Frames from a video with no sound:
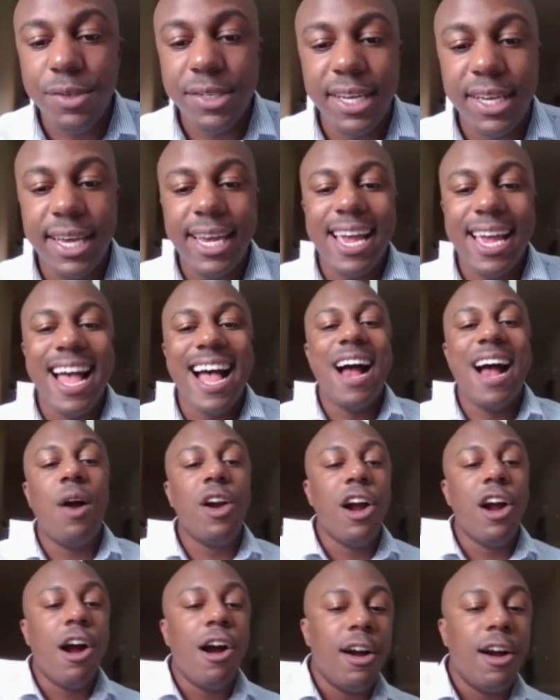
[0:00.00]
get our
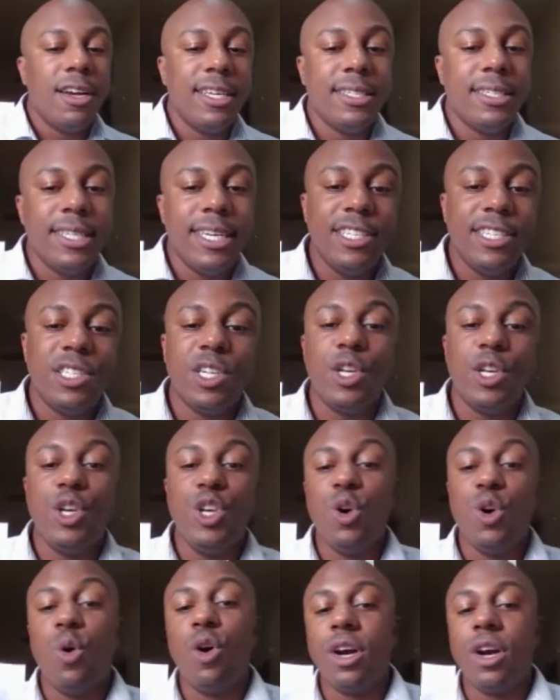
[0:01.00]
artists into
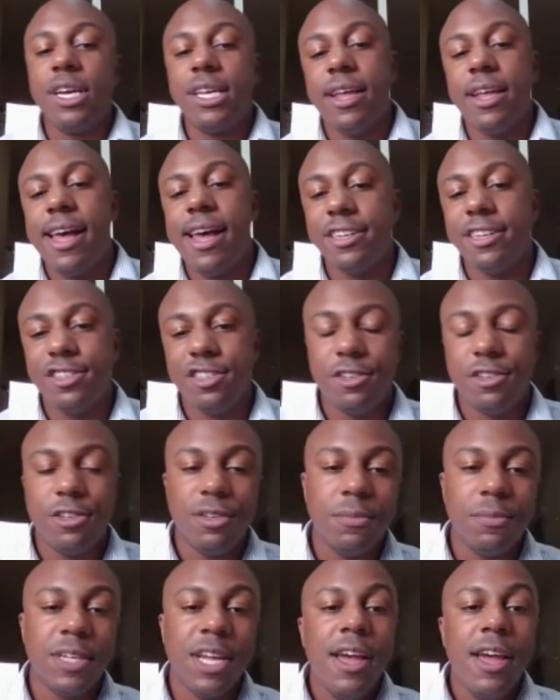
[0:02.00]
your
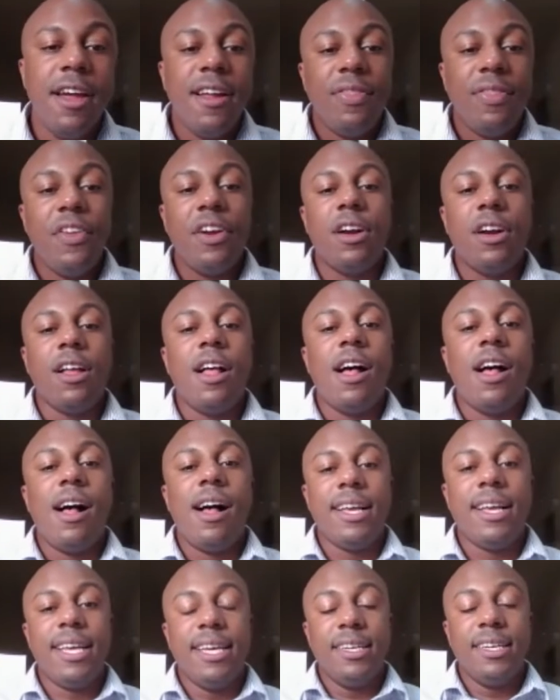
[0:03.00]
classrooms. There are
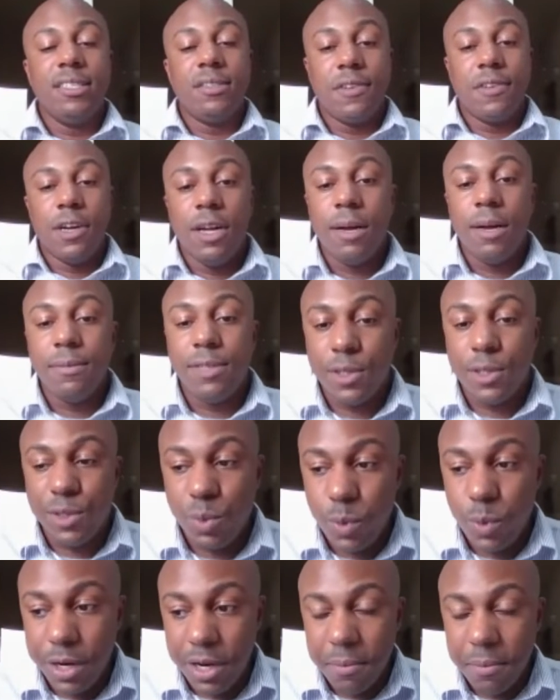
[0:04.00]
logins for up to
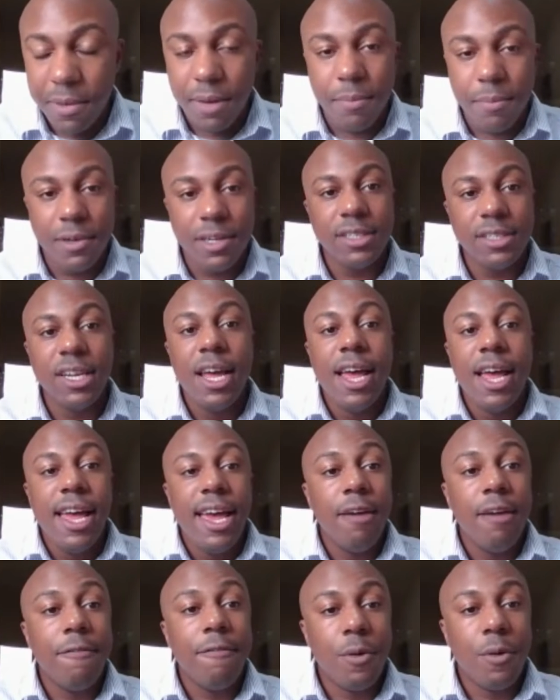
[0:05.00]
20 members.
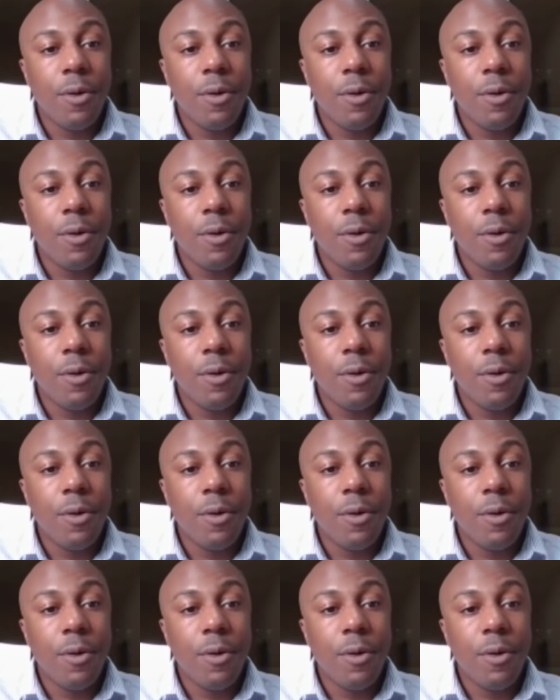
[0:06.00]
And for